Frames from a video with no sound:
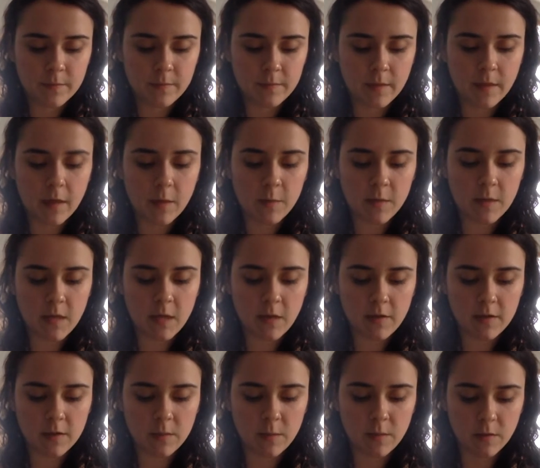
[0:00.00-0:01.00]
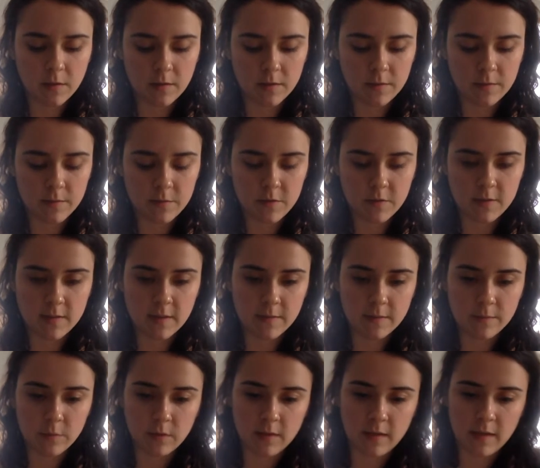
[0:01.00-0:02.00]
Help me carry in the milk, she
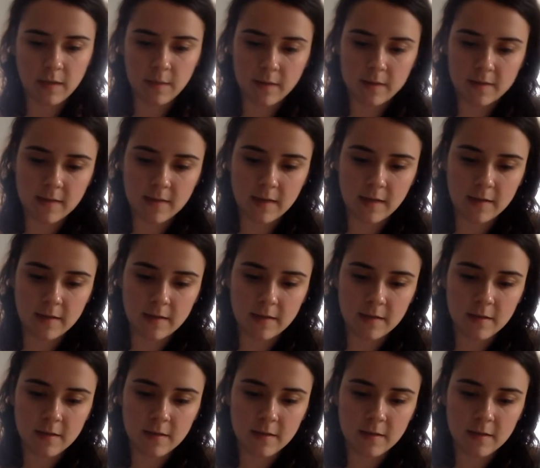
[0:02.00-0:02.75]
said, pulling him outside,